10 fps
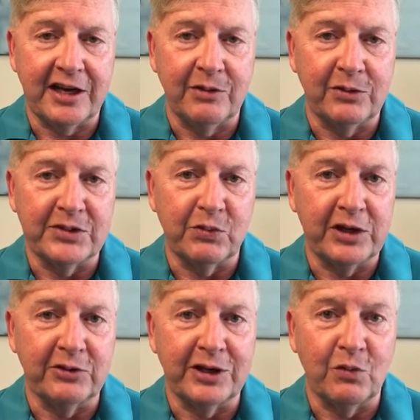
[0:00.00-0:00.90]
I was
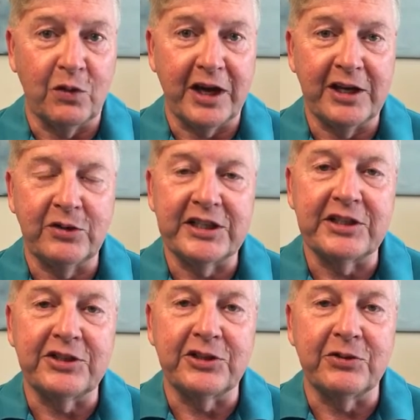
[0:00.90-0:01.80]
wondering why you
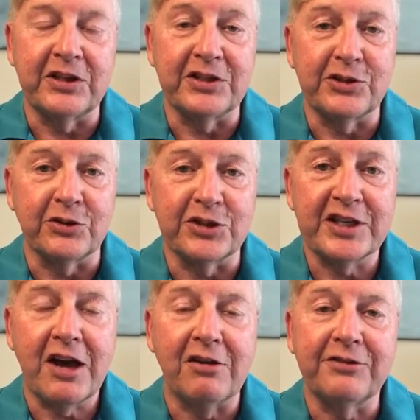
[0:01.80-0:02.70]
didn't do this
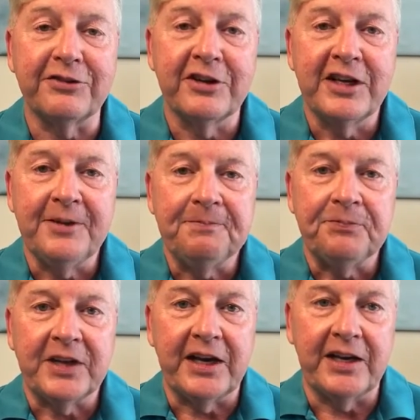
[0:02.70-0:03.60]
yourself.
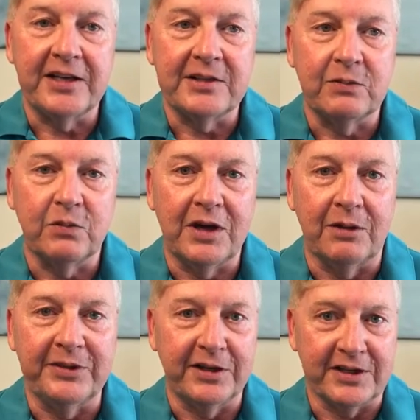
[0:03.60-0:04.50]
And I said,
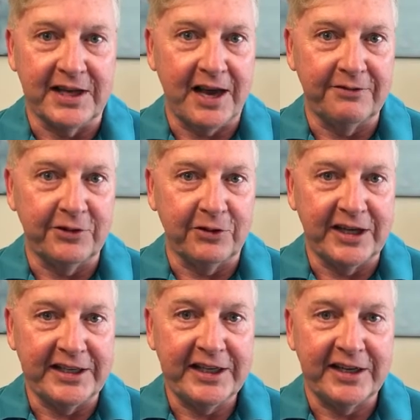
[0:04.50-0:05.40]
well, because I have no
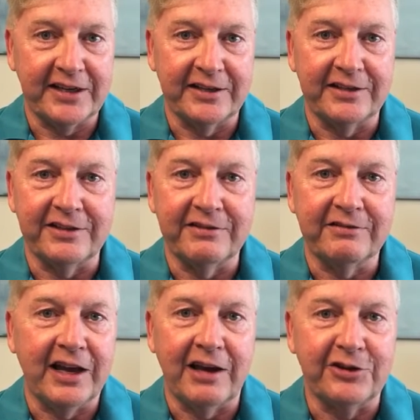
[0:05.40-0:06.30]
idea
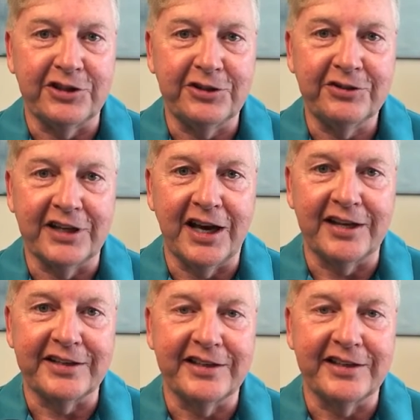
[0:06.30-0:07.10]
how to do that.